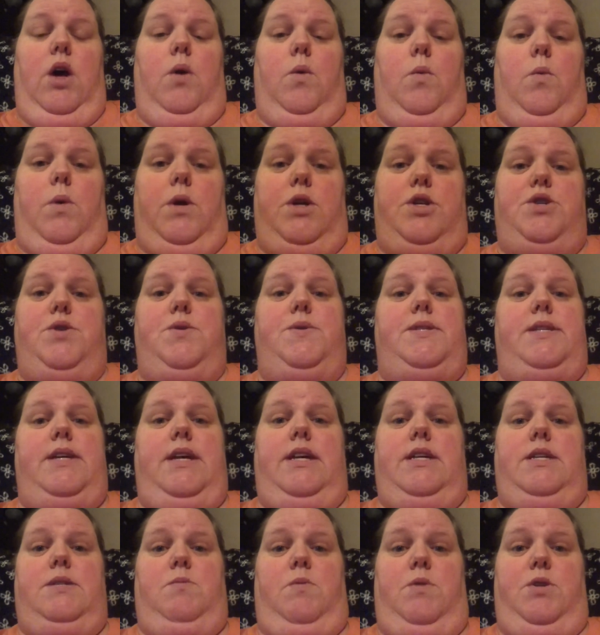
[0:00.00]
what you see
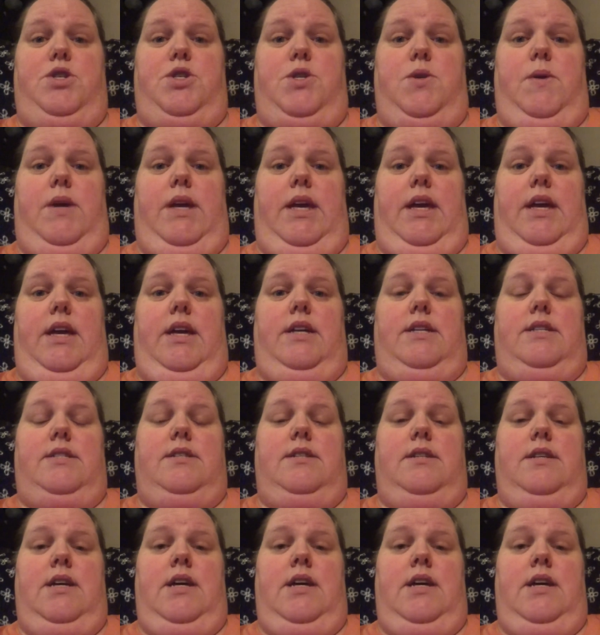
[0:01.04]
is what you get.